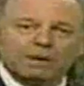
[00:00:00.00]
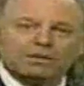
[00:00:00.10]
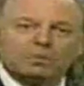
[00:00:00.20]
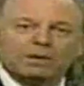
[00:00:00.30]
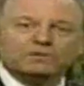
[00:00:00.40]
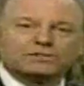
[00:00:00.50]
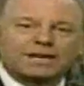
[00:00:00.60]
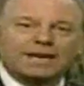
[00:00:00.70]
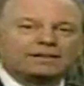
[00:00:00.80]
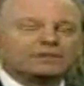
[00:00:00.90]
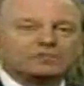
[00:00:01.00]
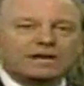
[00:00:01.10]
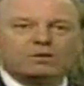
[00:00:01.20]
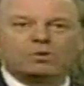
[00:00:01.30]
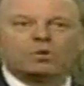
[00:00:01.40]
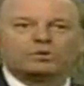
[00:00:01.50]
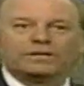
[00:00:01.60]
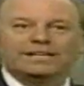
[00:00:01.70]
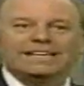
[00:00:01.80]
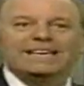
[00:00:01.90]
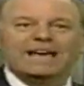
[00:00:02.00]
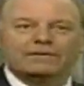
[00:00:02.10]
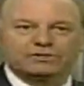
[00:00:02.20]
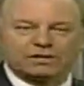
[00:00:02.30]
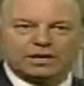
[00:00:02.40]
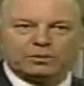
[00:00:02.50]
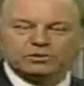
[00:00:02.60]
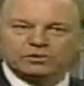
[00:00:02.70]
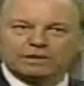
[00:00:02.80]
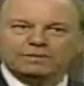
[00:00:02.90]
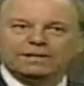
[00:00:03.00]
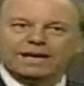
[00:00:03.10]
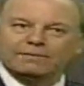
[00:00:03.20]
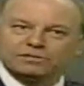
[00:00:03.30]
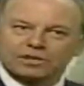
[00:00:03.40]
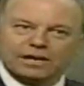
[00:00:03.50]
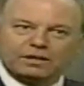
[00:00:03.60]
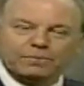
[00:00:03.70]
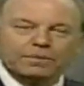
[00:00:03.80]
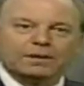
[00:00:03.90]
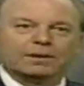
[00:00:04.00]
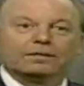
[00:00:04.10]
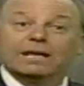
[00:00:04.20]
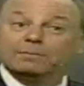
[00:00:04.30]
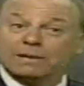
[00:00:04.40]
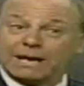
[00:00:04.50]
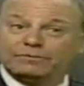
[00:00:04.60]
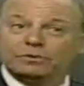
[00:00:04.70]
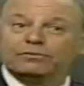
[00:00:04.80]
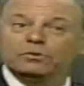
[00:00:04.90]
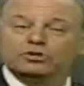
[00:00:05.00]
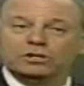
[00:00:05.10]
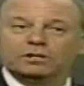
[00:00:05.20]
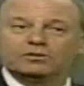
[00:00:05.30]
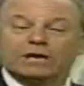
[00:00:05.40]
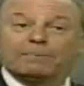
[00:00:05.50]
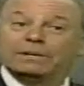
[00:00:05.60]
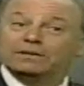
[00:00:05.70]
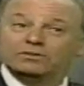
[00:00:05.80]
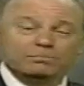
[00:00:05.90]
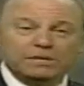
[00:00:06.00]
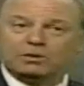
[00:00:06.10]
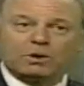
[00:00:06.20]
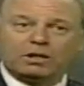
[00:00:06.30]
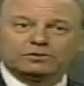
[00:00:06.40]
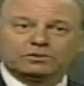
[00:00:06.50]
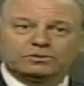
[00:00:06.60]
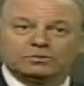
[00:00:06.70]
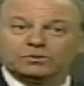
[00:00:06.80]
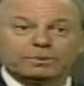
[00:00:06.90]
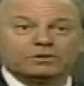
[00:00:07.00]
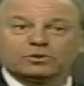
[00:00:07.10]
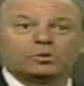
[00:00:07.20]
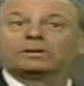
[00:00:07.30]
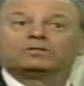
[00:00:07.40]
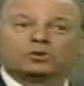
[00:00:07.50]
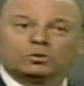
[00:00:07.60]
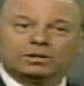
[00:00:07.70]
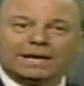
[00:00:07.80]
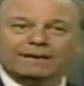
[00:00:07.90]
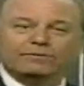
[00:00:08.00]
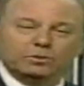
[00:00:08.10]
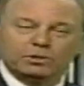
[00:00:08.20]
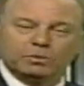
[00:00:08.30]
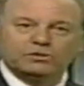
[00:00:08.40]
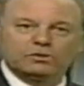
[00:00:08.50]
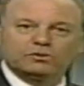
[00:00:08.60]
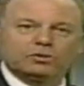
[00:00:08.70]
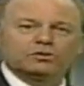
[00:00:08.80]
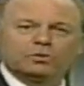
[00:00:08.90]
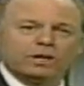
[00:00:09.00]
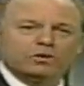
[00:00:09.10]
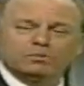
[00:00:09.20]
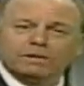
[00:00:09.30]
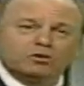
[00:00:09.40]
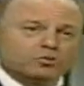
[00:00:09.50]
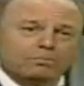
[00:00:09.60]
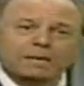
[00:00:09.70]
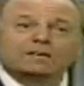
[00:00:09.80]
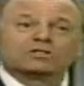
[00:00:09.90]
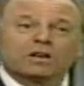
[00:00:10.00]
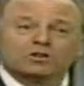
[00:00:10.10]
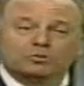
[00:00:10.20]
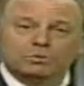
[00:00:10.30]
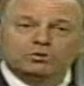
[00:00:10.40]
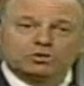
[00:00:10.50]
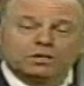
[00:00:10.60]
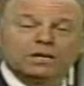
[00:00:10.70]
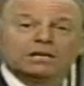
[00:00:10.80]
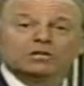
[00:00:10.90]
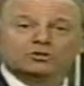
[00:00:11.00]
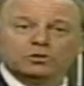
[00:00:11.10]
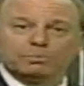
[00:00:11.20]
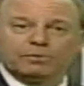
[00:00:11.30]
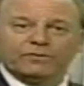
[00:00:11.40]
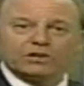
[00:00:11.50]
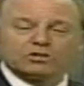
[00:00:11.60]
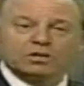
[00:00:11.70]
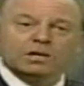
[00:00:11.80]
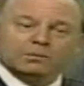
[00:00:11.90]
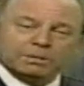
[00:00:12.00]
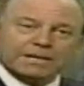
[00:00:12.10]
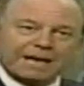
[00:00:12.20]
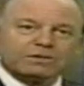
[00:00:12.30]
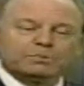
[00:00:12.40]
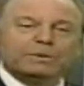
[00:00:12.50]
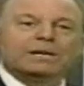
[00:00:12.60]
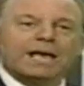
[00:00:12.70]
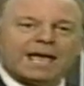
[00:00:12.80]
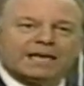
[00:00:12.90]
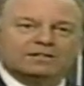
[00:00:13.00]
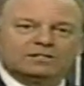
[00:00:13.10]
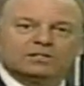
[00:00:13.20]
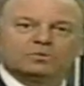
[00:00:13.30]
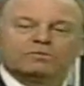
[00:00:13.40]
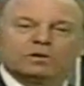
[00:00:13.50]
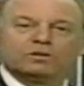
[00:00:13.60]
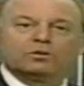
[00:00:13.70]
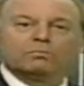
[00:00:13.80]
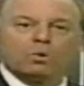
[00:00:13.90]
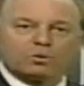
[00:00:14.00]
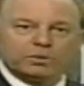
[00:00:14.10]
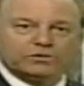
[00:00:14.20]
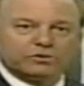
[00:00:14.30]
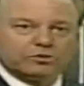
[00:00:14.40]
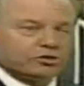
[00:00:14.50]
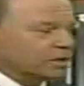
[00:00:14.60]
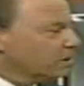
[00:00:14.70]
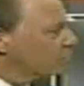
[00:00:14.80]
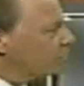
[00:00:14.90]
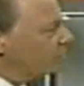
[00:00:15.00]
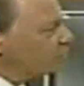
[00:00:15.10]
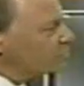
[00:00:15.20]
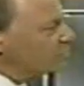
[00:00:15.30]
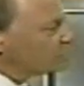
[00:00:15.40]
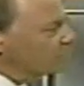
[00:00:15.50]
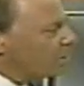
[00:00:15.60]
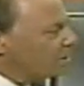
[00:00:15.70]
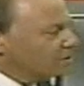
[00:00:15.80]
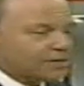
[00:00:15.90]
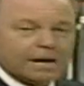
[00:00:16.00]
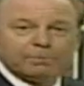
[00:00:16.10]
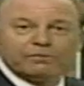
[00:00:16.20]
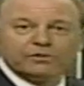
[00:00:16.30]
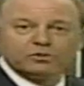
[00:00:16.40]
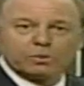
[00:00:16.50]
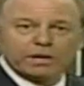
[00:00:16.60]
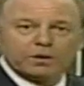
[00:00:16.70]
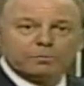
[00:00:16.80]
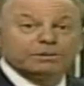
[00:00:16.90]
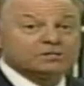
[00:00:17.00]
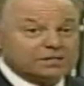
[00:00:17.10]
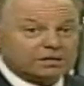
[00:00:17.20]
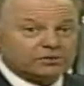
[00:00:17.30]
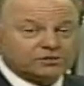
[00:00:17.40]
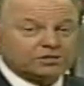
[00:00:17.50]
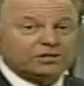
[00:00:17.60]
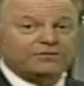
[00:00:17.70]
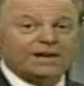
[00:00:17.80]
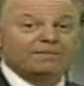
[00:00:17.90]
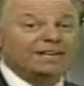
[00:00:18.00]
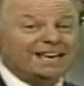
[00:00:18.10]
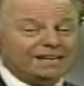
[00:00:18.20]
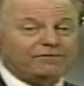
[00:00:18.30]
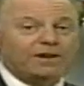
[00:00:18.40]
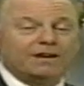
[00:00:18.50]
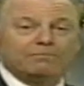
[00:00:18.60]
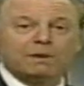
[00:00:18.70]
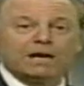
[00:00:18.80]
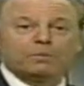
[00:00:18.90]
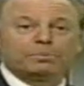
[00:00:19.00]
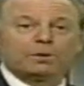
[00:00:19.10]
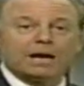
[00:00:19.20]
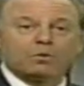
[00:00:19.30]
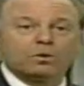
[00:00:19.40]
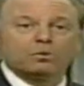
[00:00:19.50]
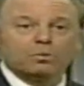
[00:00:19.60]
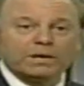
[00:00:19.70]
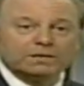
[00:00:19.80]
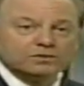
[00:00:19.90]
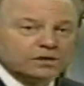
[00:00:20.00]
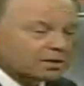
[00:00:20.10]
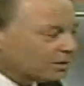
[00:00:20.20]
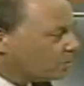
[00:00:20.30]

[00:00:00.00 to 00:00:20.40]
By the way, the scale is now called the EF scale. We used to have the F scale, named after Fujita, a Japanese meteorologist who spent his whole adult life doing research on tornadoes, made a tremendous contribution to the profession. But now it's been enhanced as we've done a little more research. So this was the smallest type of a tornado, but still 65 to 85 mile per hour winds.